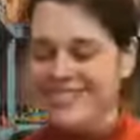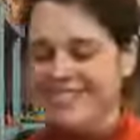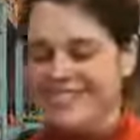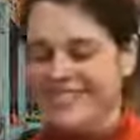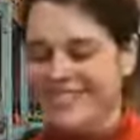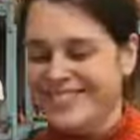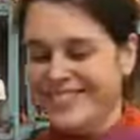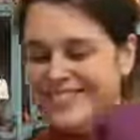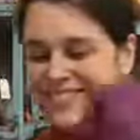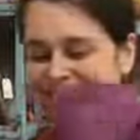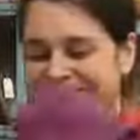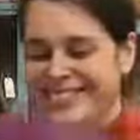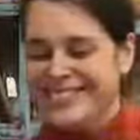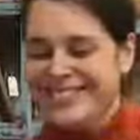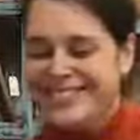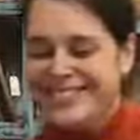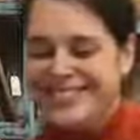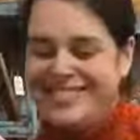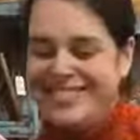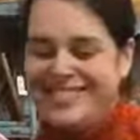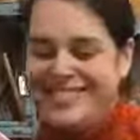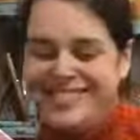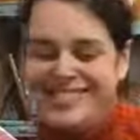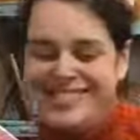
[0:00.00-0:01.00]
Other colours are
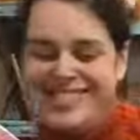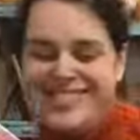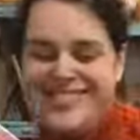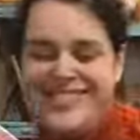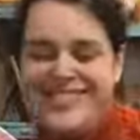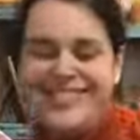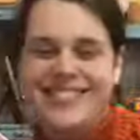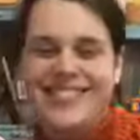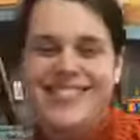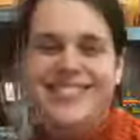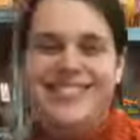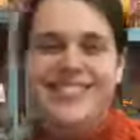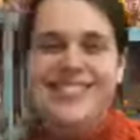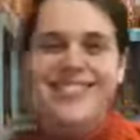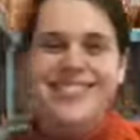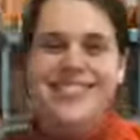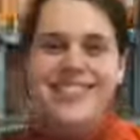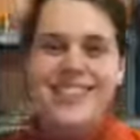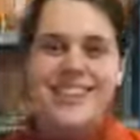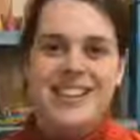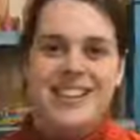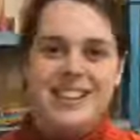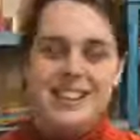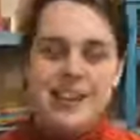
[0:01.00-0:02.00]
available, and then it comes in
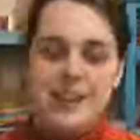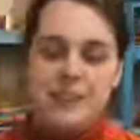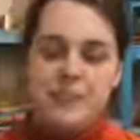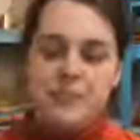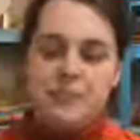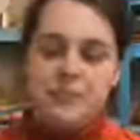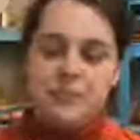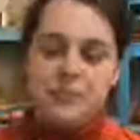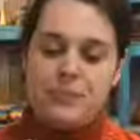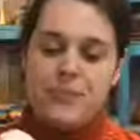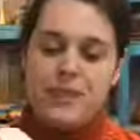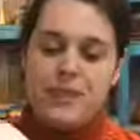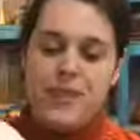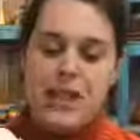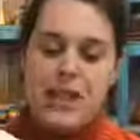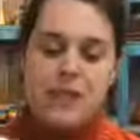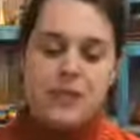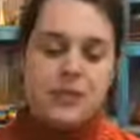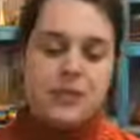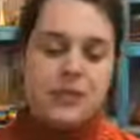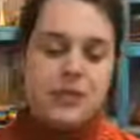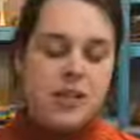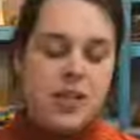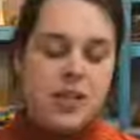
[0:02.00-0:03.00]
stay dry. Yeah,
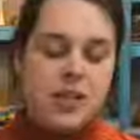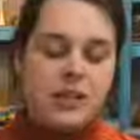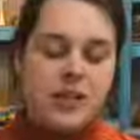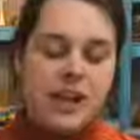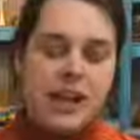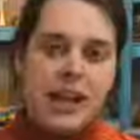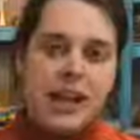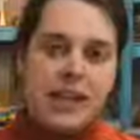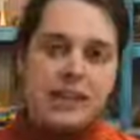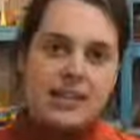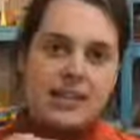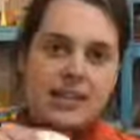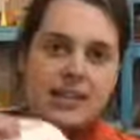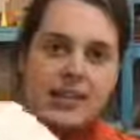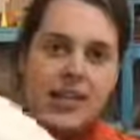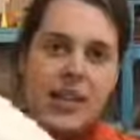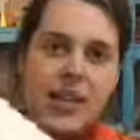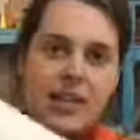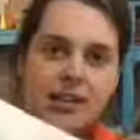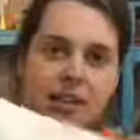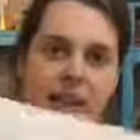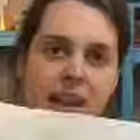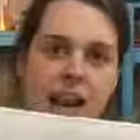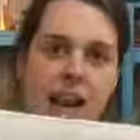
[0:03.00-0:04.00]
so stay dry has the stay
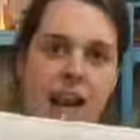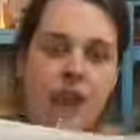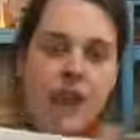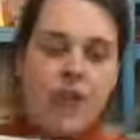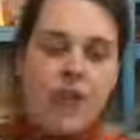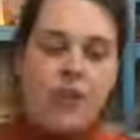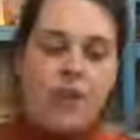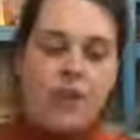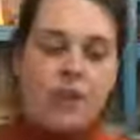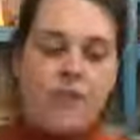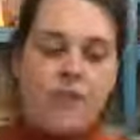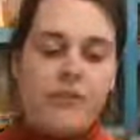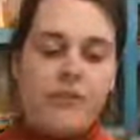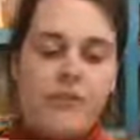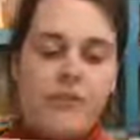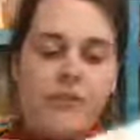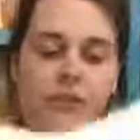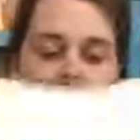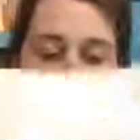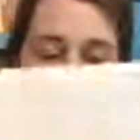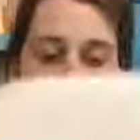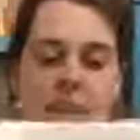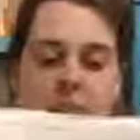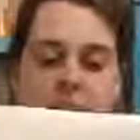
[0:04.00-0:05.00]
dry layer on the
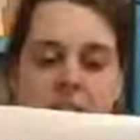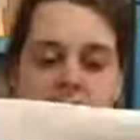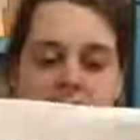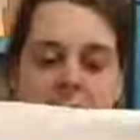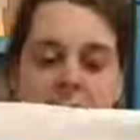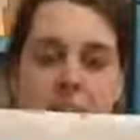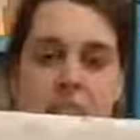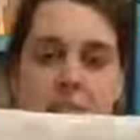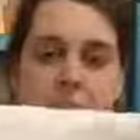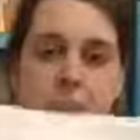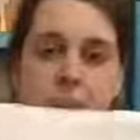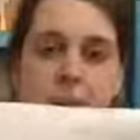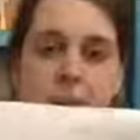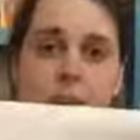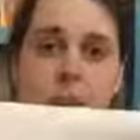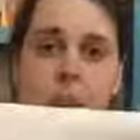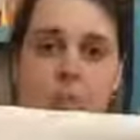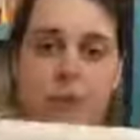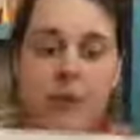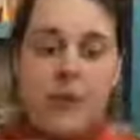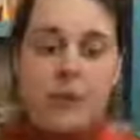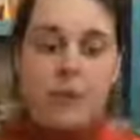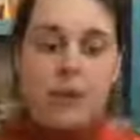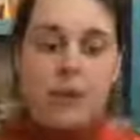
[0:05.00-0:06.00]
front. It has
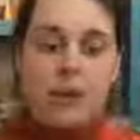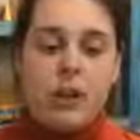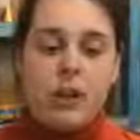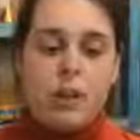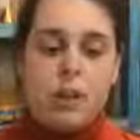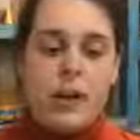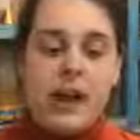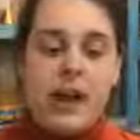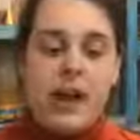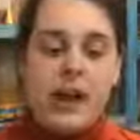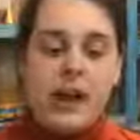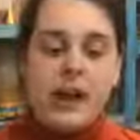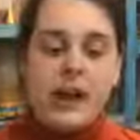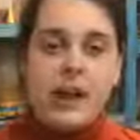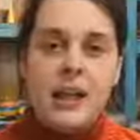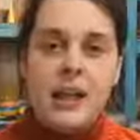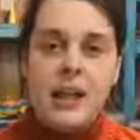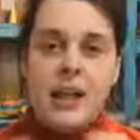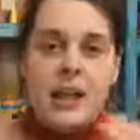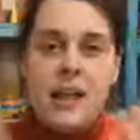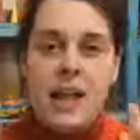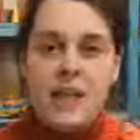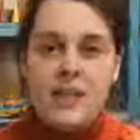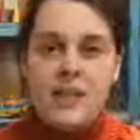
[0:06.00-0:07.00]
microfiber on the back.
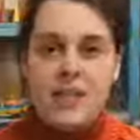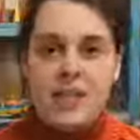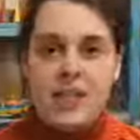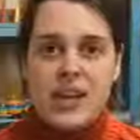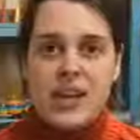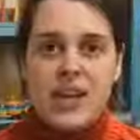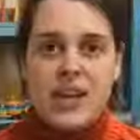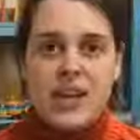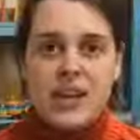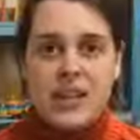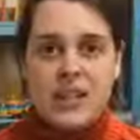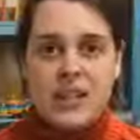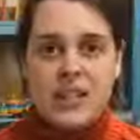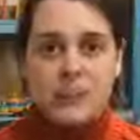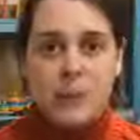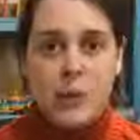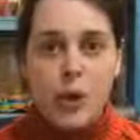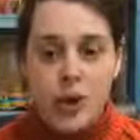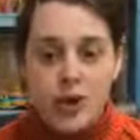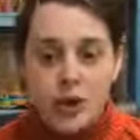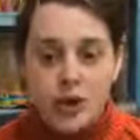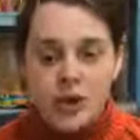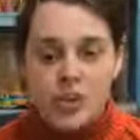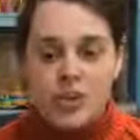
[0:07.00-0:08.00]
If you think like a
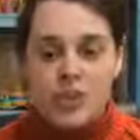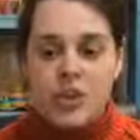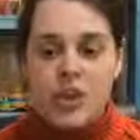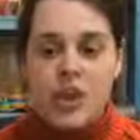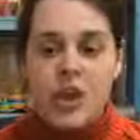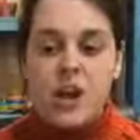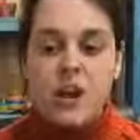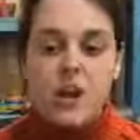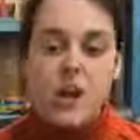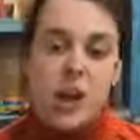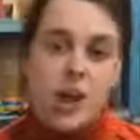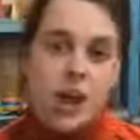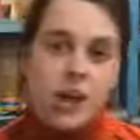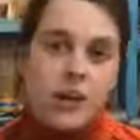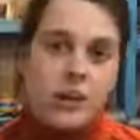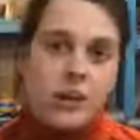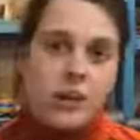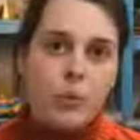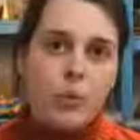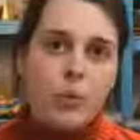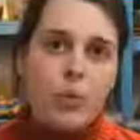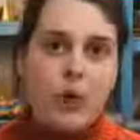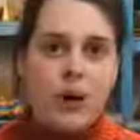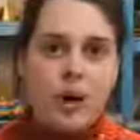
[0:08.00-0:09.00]
sponge, cotton
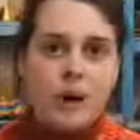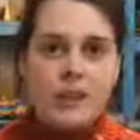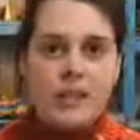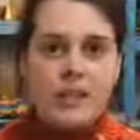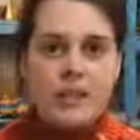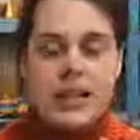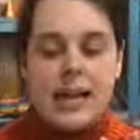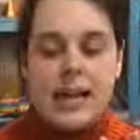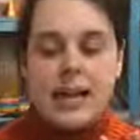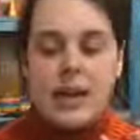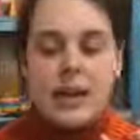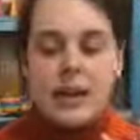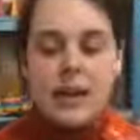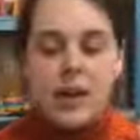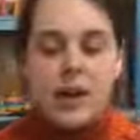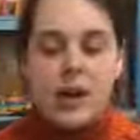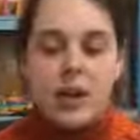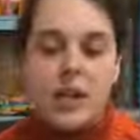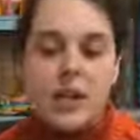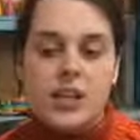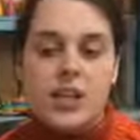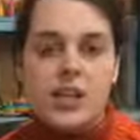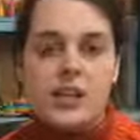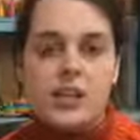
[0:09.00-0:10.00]
works like your
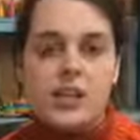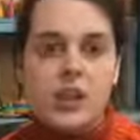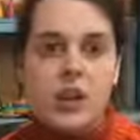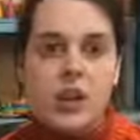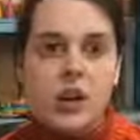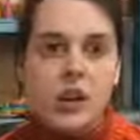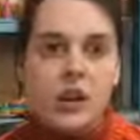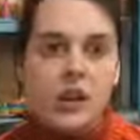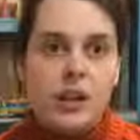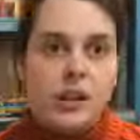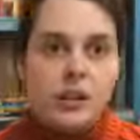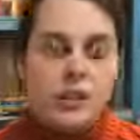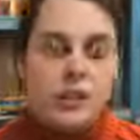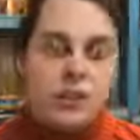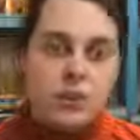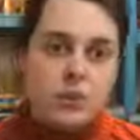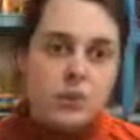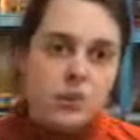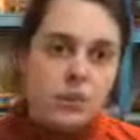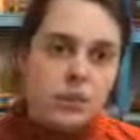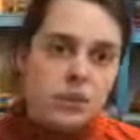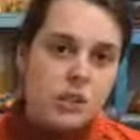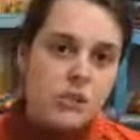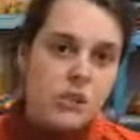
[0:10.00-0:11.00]
kitchen towel. It
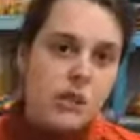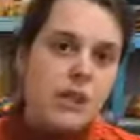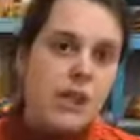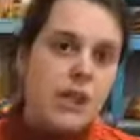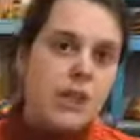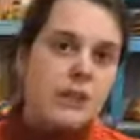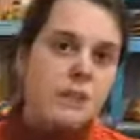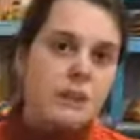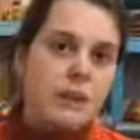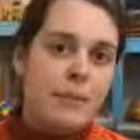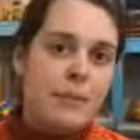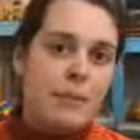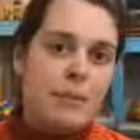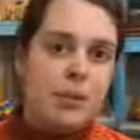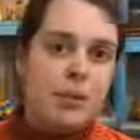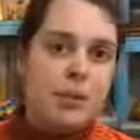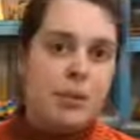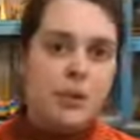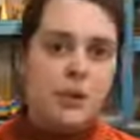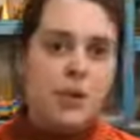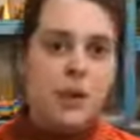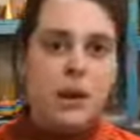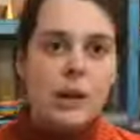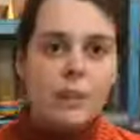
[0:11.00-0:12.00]
soaks up a little bit more
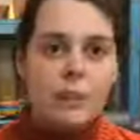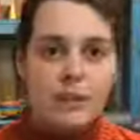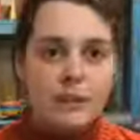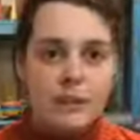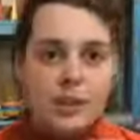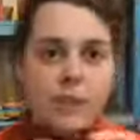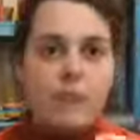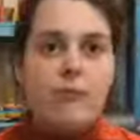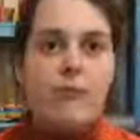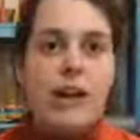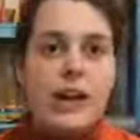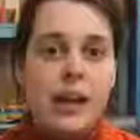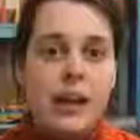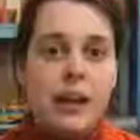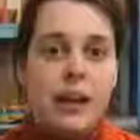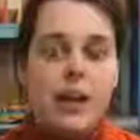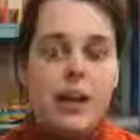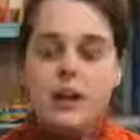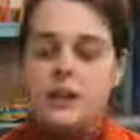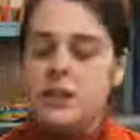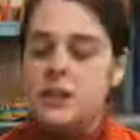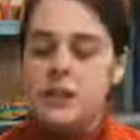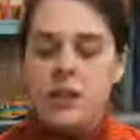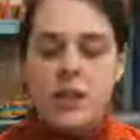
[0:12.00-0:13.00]
slowly, but if you wring it
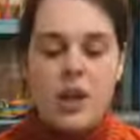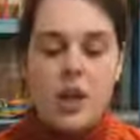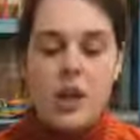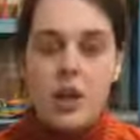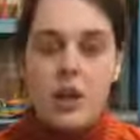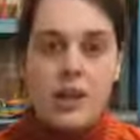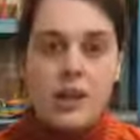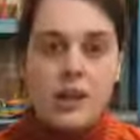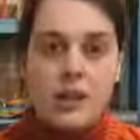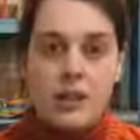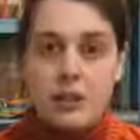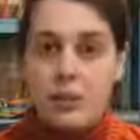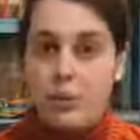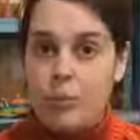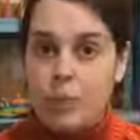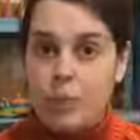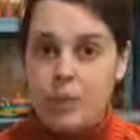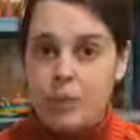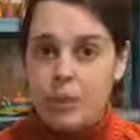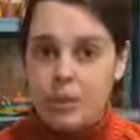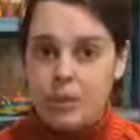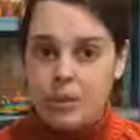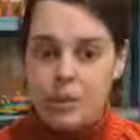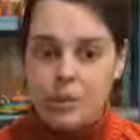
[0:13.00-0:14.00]
out, the
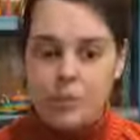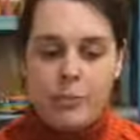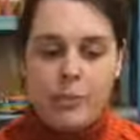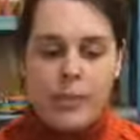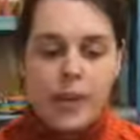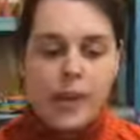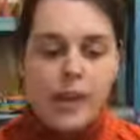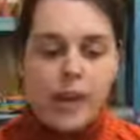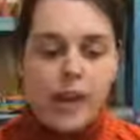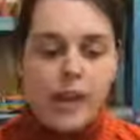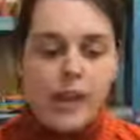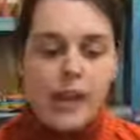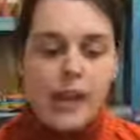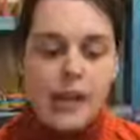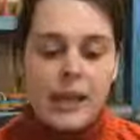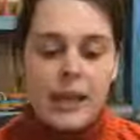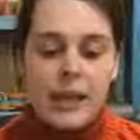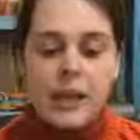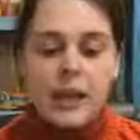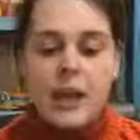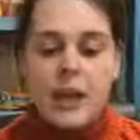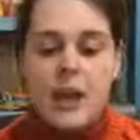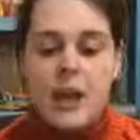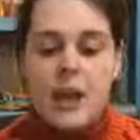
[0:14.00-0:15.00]
water doesn't come back out again.